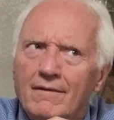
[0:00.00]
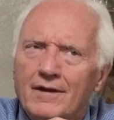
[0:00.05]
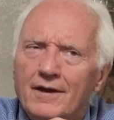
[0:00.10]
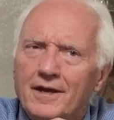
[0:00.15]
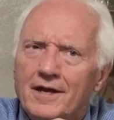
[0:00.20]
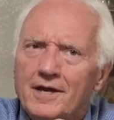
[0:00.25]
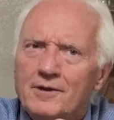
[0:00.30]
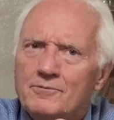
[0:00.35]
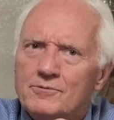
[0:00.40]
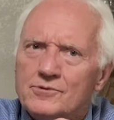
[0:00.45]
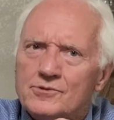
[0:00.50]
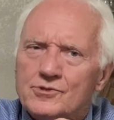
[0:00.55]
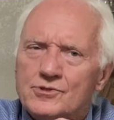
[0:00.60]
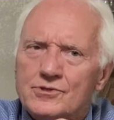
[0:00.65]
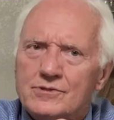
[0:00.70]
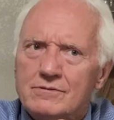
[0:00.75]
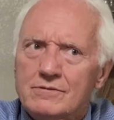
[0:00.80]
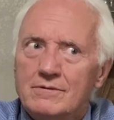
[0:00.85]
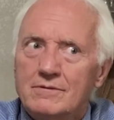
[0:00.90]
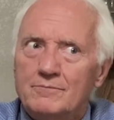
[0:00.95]
He
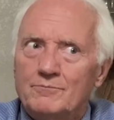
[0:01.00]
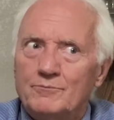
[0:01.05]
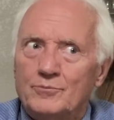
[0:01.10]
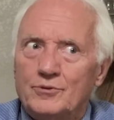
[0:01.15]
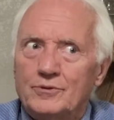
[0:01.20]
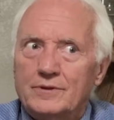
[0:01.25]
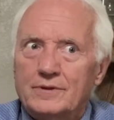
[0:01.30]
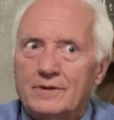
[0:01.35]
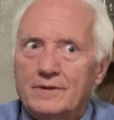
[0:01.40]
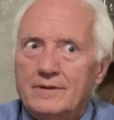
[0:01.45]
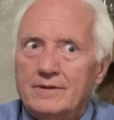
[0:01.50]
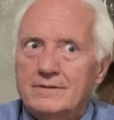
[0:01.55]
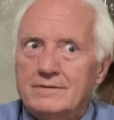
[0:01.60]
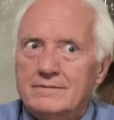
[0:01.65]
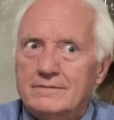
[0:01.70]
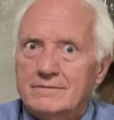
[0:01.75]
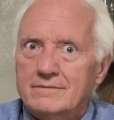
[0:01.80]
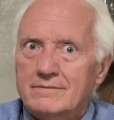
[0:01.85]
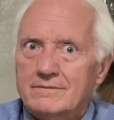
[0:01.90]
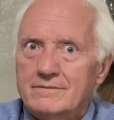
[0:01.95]
was put
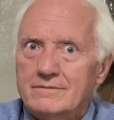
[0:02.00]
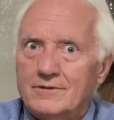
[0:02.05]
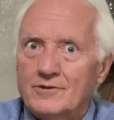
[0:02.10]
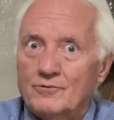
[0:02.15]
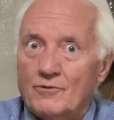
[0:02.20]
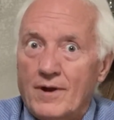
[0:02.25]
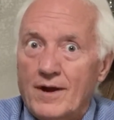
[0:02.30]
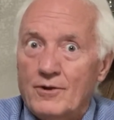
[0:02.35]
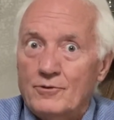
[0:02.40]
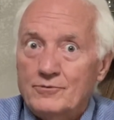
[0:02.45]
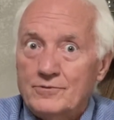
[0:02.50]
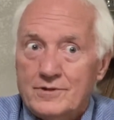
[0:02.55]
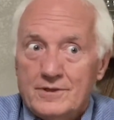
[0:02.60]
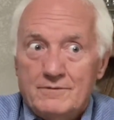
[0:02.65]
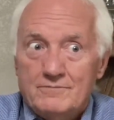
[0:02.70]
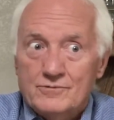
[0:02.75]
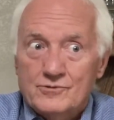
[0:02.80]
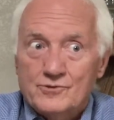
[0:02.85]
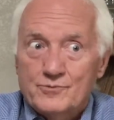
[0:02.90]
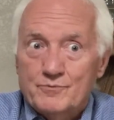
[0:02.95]
in the ground, he
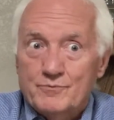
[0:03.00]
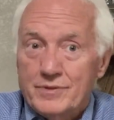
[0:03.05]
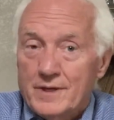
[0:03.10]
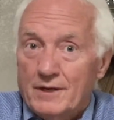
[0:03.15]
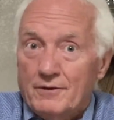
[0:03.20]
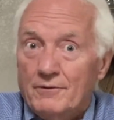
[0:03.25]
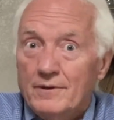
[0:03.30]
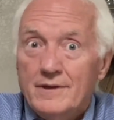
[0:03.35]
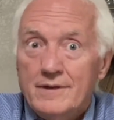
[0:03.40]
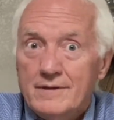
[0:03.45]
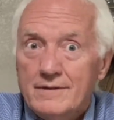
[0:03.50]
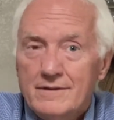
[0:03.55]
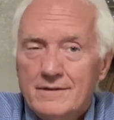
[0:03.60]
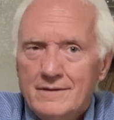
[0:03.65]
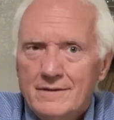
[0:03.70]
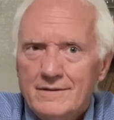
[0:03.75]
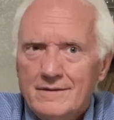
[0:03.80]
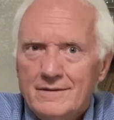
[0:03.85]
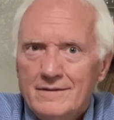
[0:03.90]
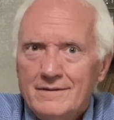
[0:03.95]
was buried,
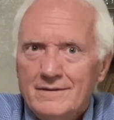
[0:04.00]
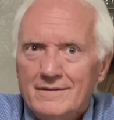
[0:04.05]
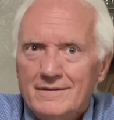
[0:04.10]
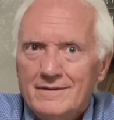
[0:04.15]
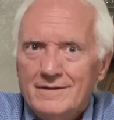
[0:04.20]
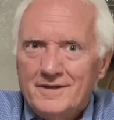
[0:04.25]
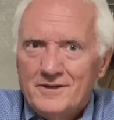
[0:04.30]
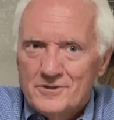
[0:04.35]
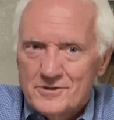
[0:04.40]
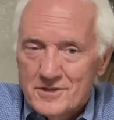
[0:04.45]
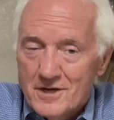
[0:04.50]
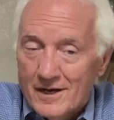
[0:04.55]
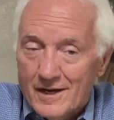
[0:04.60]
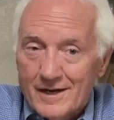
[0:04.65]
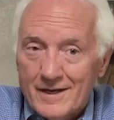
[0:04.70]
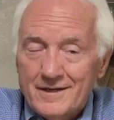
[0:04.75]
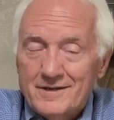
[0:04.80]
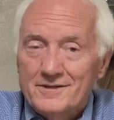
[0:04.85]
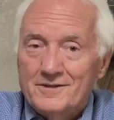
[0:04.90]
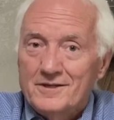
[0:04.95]
he
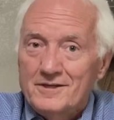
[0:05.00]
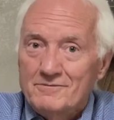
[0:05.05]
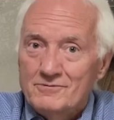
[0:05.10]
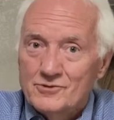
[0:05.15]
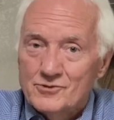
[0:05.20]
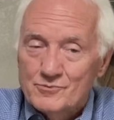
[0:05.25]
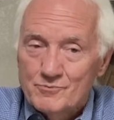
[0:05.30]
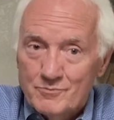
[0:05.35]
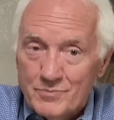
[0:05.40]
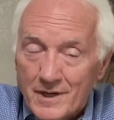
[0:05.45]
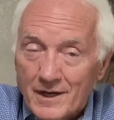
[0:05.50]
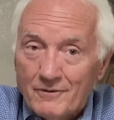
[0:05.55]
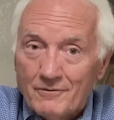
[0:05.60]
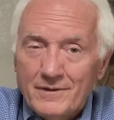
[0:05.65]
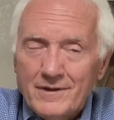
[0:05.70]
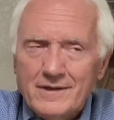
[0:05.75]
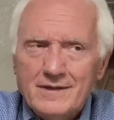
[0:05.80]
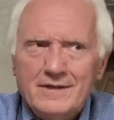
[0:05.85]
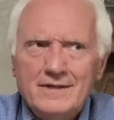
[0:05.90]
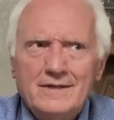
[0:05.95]
died, and he was
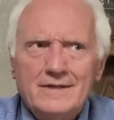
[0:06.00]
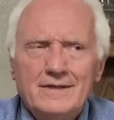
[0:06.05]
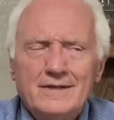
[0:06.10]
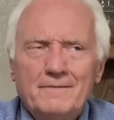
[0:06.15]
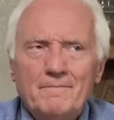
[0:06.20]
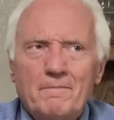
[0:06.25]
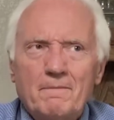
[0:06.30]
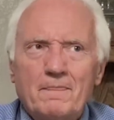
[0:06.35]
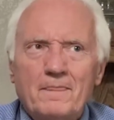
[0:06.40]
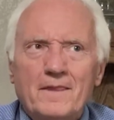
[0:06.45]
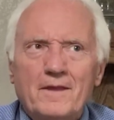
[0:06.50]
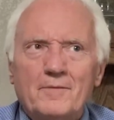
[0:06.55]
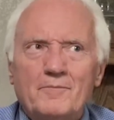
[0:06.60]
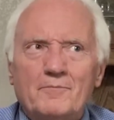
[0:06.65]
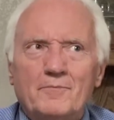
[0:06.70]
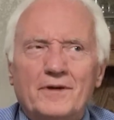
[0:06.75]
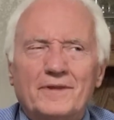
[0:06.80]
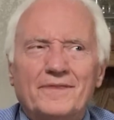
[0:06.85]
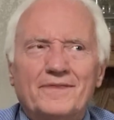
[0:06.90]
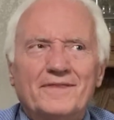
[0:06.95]
buried
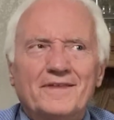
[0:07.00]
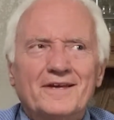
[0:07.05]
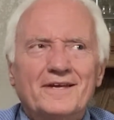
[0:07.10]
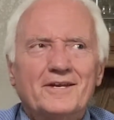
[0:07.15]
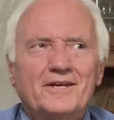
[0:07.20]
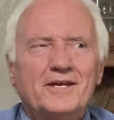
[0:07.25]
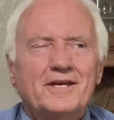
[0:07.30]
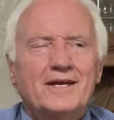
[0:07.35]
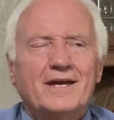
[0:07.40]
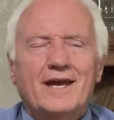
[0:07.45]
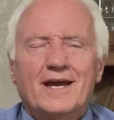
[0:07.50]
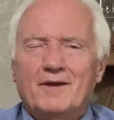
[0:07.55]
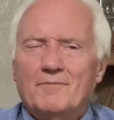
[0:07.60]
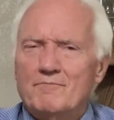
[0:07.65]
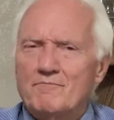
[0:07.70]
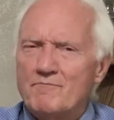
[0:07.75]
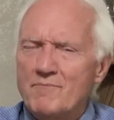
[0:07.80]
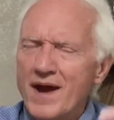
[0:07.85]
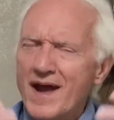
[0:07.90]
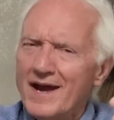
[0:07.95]
but then he
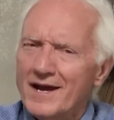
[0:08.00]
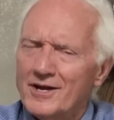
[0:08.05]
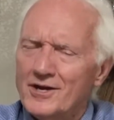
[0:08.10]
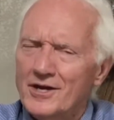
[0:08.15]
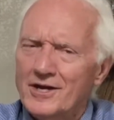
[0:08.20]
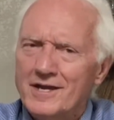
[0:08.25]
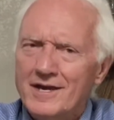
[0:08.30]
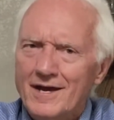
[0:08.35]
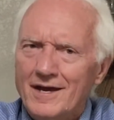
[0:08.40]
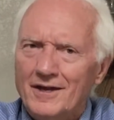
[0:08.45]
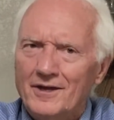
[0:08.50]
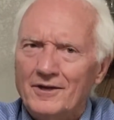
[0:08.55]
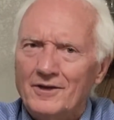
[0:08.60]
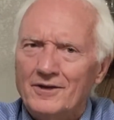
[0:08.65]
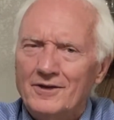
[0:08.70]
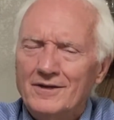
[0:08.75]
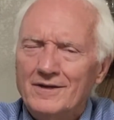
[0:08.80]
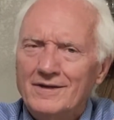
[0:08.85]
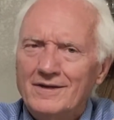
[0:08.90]
came back again.